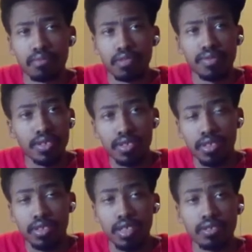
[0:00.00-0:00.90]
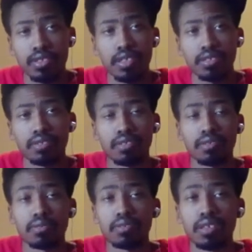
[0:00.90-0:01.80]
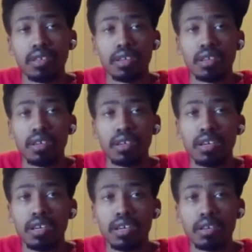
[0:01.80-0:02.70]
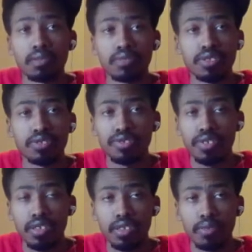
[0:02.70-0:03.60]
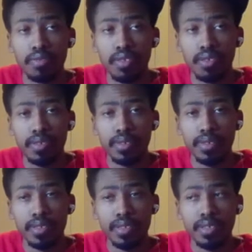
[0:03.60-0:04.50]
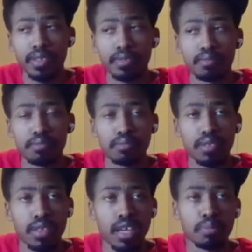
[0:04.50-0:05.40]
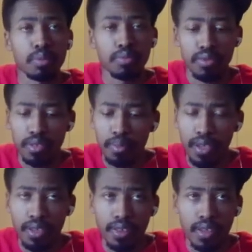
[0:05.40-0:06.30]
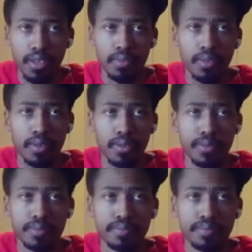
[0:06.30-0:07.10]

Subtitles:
really just yesterday. So I'm still struggling with it. But a lot of people was debating like Will